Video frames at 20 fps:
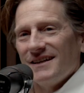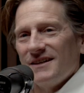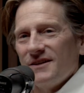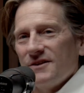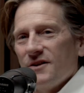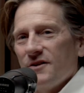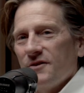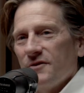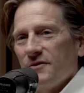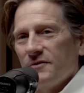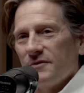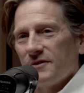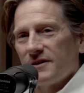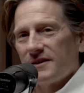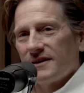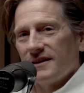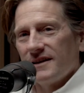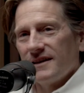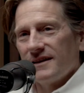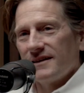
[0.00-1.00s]
you know
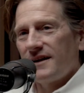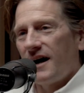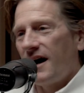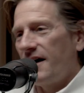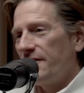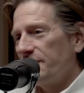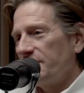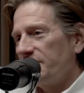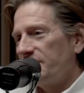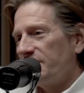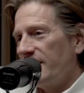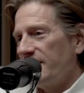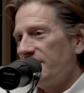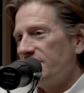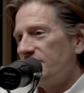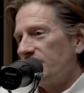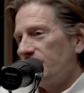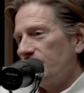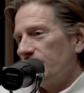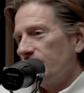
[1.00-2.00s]
in
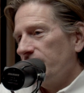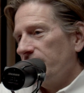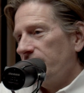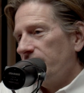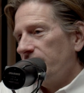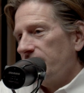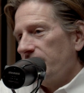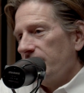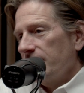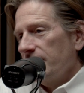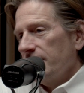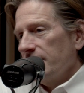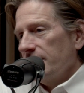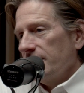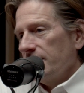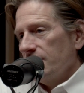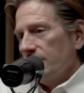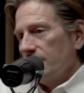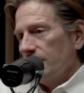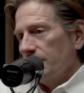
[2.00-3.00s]
conversation with
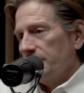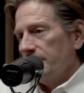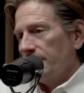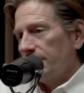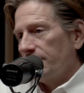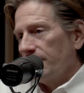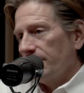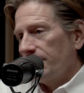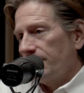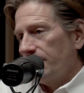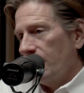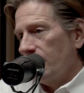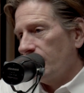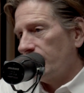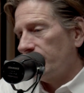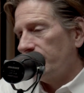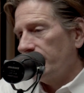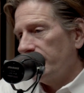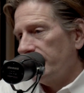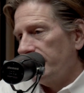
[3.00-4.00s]
you know different
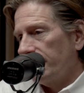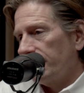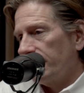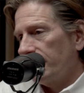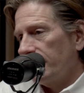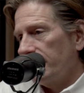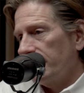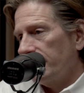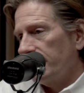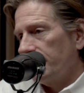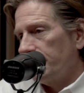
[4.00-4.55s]
folks in different